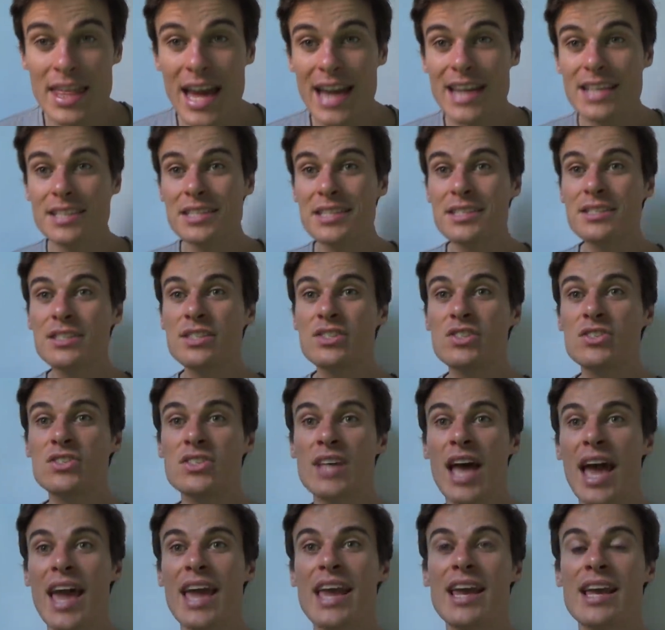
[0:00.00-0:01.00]
That is
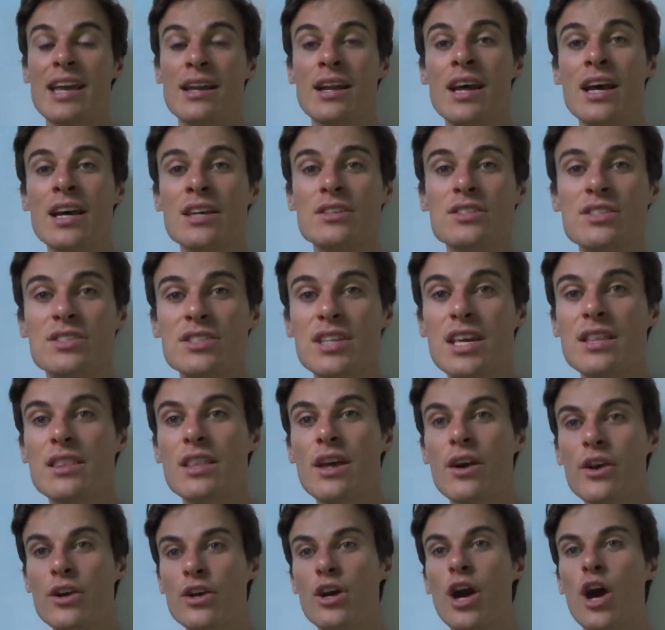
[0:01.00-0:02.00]
insane to sit
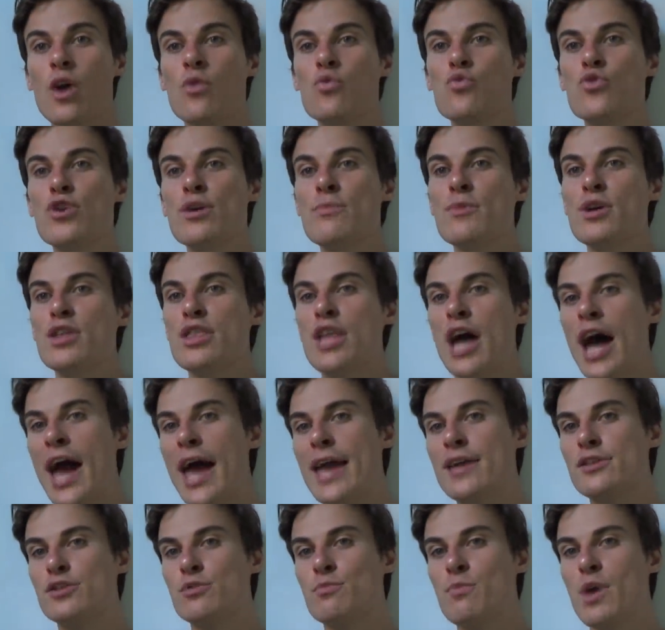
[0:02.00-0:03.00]
there and go, women
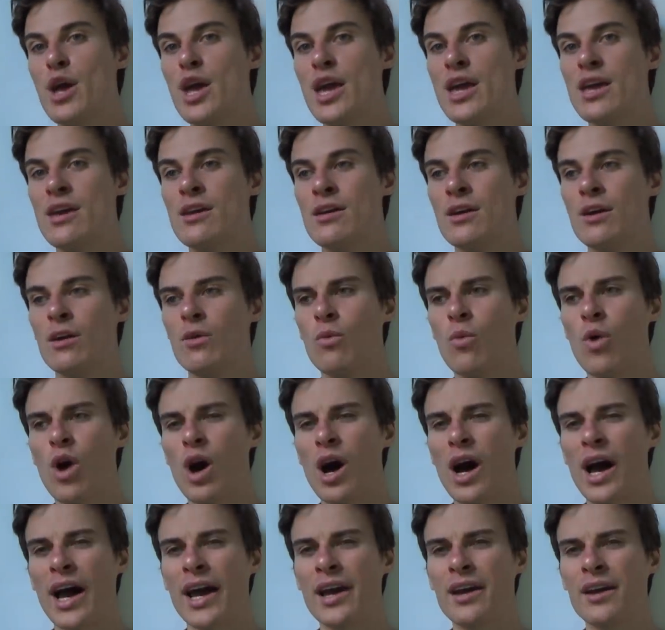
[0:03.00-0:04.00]
hate me.
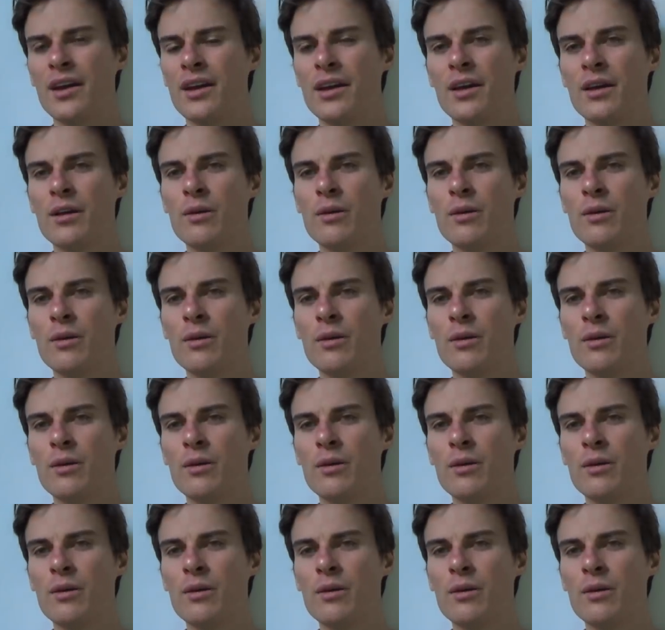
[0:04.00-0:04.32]
Why?